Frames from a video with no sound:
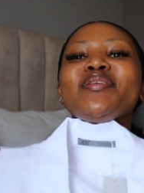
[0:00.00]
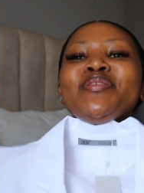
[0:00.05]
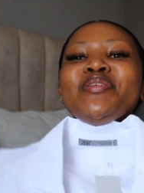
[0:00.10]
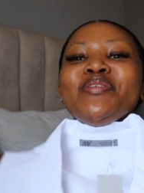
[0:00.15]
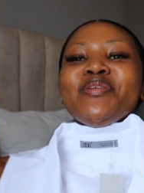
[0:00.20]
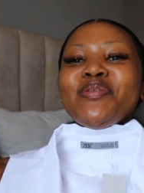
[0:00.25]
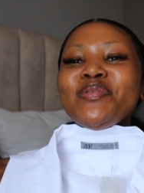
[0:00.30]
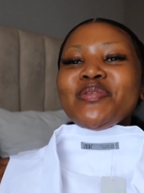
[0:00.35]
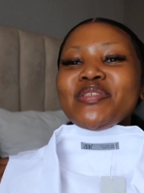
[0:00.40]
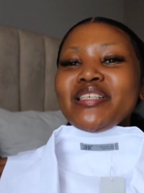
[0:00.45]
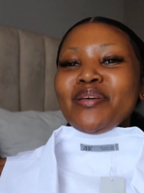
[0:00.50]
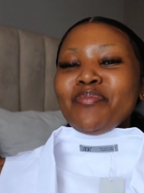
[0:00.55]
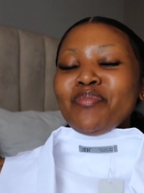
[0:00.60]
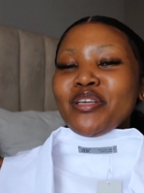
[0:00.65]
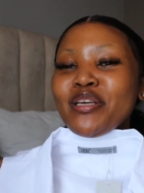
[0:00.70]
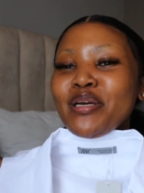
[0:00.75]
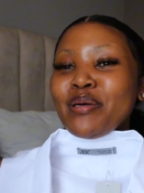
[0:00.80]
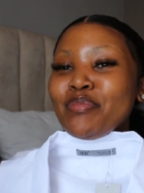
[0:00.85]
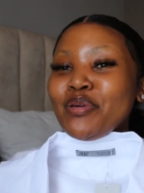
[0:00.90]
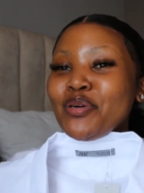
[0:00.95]
You know
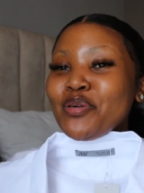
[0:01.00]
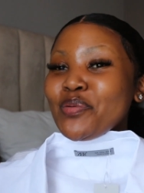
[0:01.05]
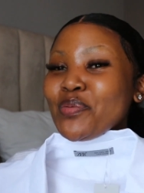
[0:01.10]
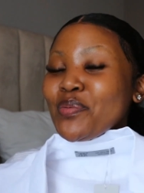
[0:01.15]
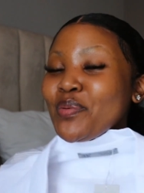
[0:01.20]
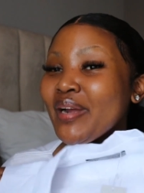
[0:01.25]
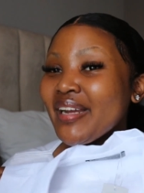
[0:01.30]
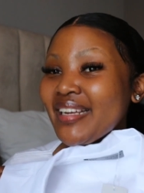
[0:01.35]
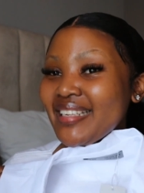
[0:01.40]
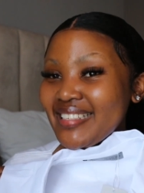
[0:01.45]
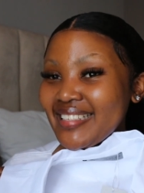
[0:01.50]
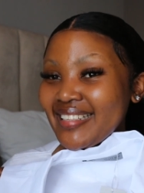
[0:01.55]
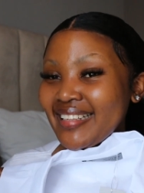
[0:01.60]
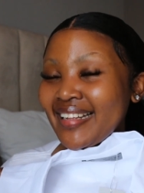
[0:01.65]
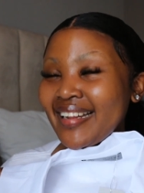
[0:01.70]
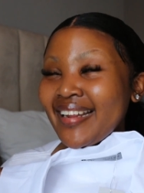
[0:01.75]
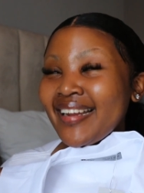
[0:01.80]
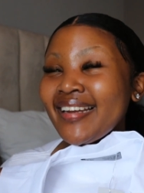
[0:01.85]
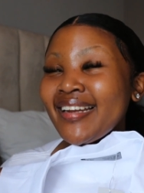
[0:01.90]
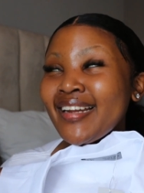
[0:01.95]
something about white
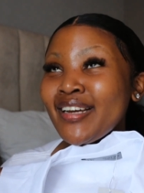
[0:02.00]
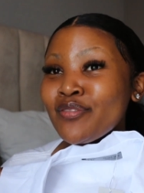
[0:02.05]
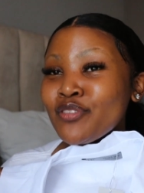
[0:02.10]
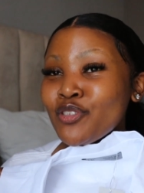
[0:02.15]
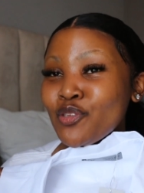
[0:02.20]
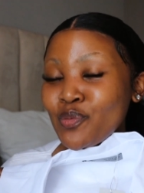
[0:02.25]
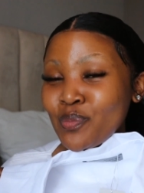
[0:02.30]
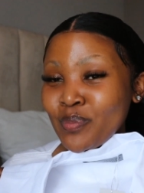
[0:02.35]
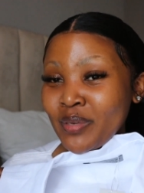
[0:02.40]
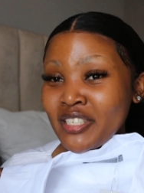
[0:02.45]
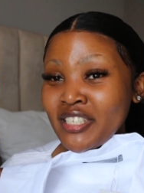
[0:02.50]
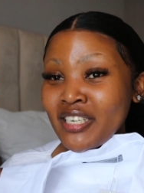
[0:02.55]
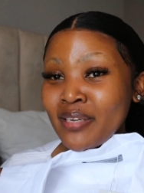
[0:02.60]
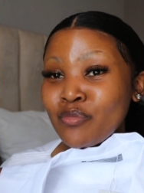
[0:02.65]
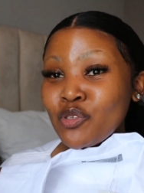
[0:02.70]
that I love so much?